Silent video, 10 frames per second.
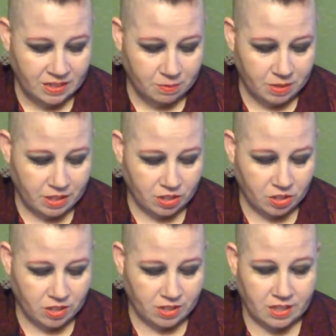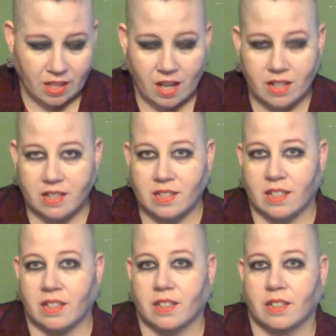because she's the goddess
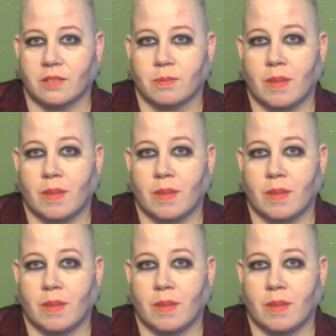of